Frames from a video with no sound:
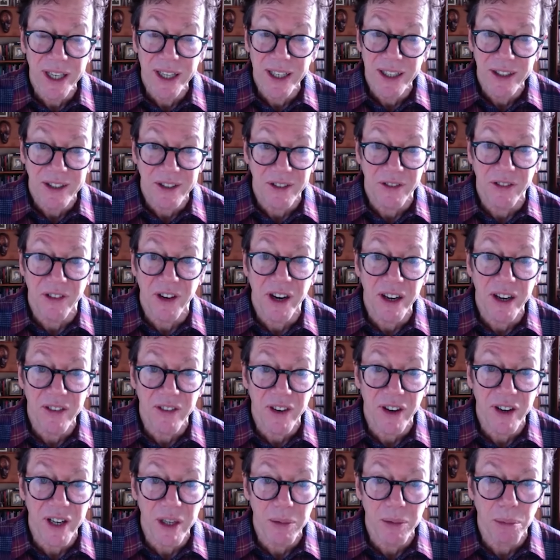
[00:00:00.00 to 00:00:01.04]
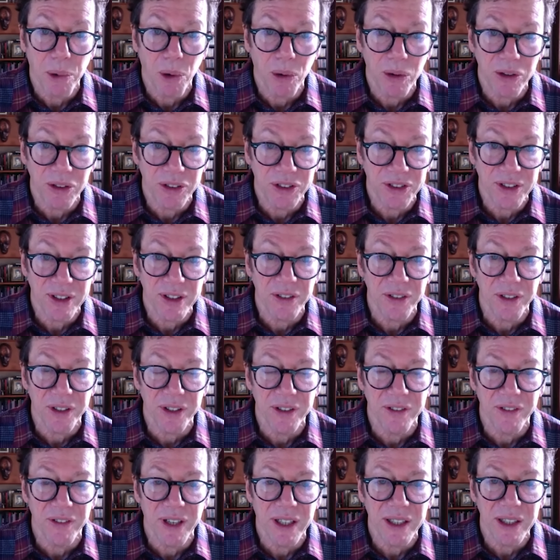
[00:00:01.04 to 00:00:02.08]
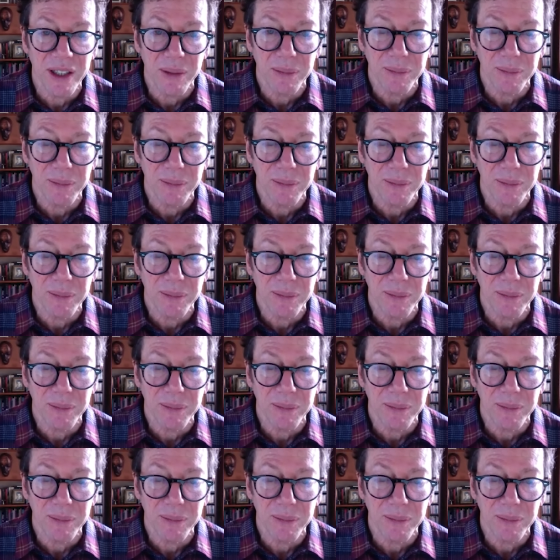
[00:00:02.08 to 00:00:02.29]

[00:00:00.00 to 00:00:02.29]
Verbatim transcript: It's a very, very important skill to develop.